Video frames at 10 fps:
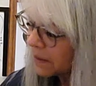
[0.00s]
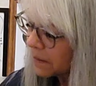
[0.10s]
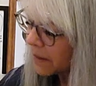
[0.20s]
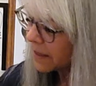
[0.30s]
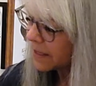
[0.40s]

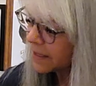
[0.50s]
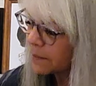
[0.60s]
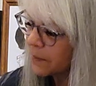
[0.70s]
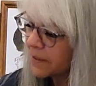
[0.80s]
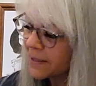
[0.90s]
I need to
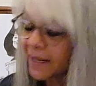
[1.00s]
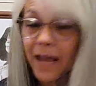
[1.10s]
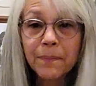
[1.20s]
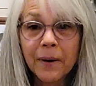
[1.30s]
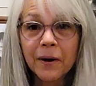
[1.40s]
put this
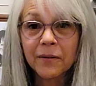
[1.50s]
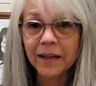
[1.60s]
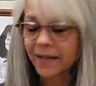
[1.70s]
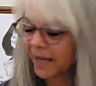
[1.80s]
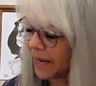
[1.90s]
capo
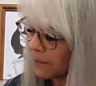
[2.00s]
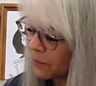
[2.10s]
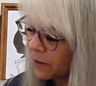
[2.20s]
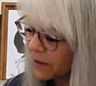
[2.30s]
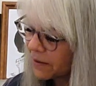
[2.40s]
that came
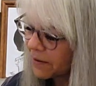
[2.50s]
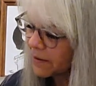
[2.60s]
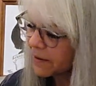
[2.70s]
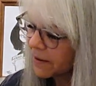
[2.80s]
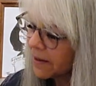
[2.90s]

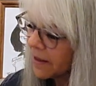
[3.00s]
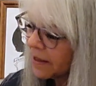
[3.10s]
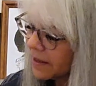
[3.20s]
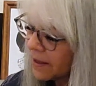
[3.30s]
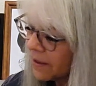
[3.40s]

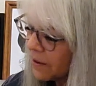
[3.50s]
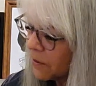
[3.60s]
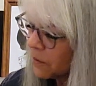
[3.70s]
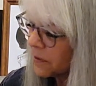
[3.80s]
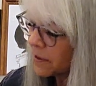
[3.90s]

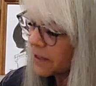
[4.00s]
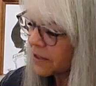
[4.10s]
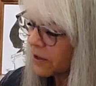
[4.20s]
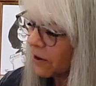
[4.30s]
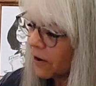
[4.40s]
with the
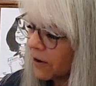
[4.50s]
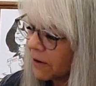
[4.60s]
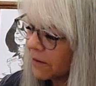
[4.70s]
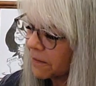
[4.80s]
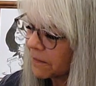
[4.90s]
guitar
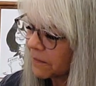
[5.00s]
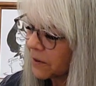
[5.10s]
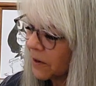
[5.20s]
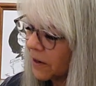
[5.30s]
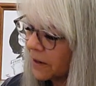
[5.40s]

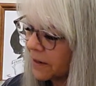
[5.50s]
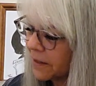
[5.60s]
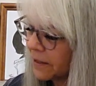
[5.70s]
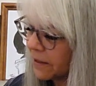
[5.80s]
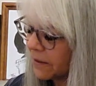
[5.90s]
on
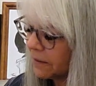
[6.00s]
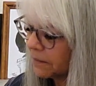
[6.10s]
here.